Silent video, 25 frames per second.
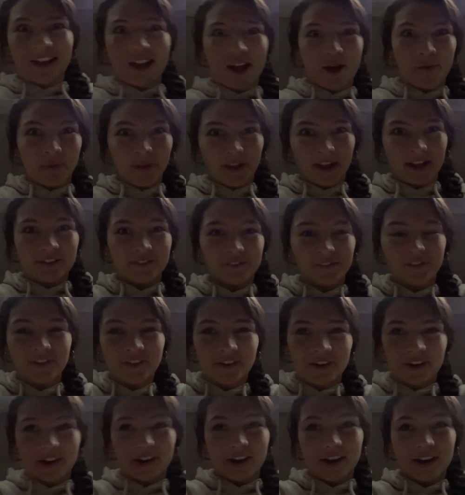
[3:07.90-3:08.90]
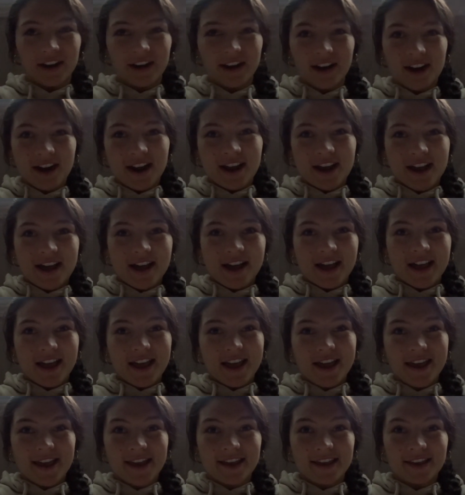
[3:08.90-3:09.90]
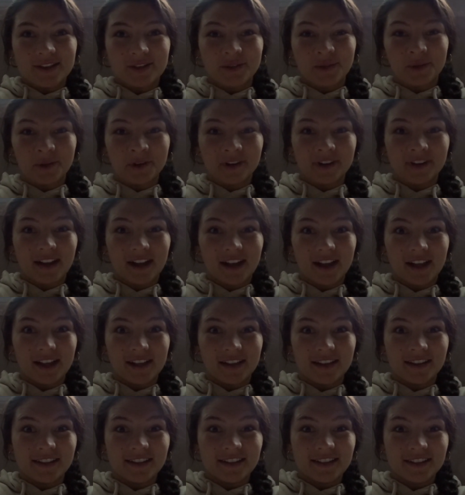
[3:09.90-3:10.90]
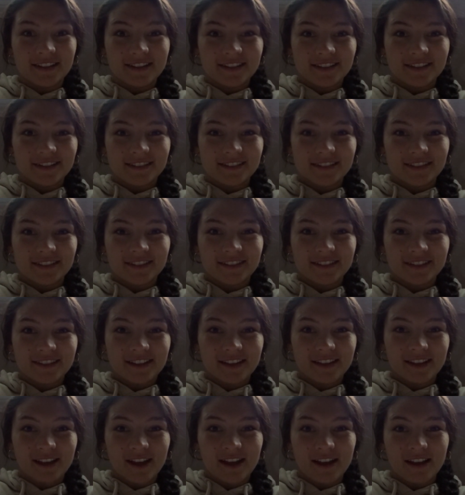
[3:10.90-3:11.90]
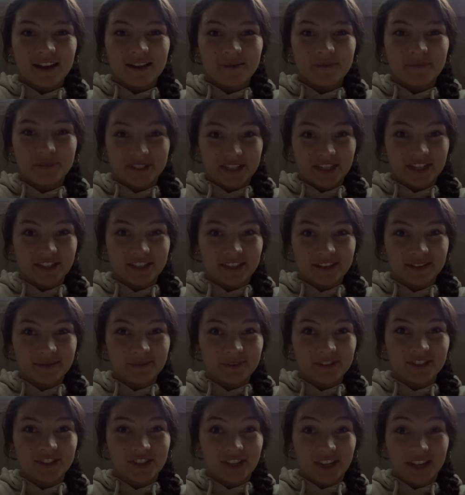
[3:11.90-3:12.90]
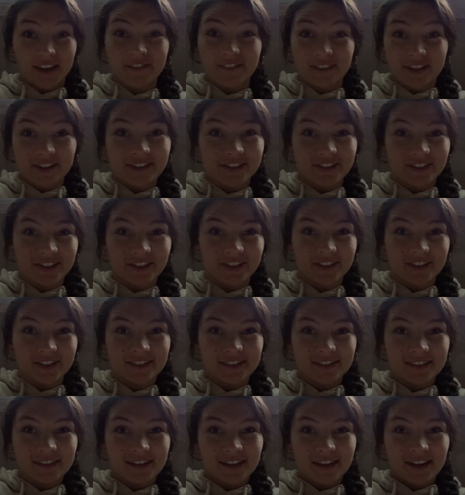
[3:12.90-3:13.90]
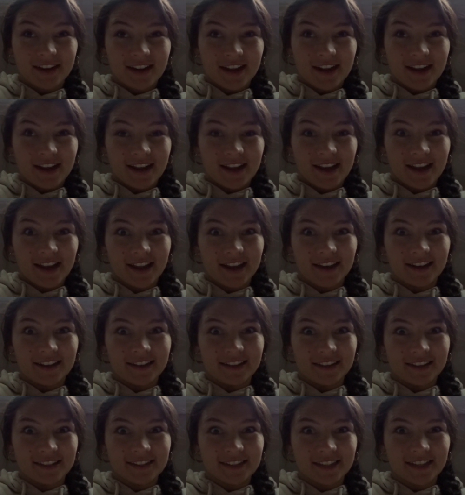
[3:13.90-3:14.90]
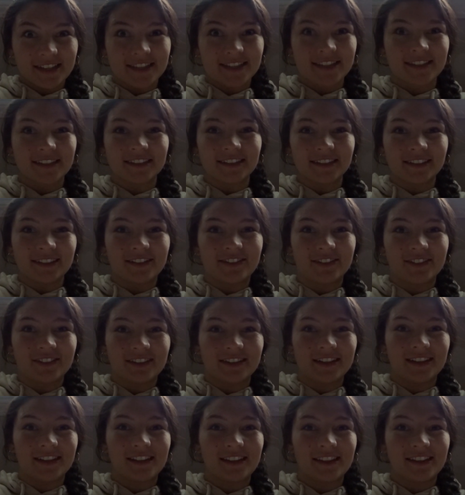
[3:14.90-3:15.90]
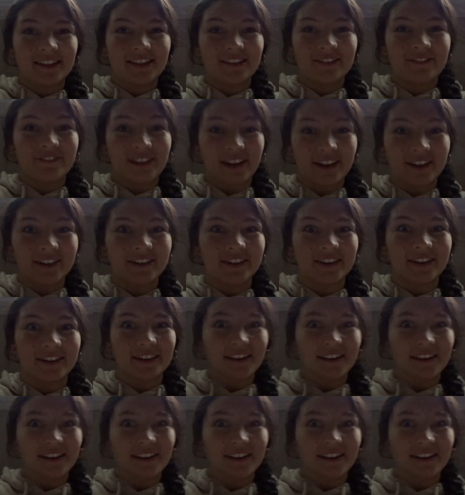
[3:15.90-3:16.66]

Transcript: applied for a tour guide position with G Adventures, and this is literally the founder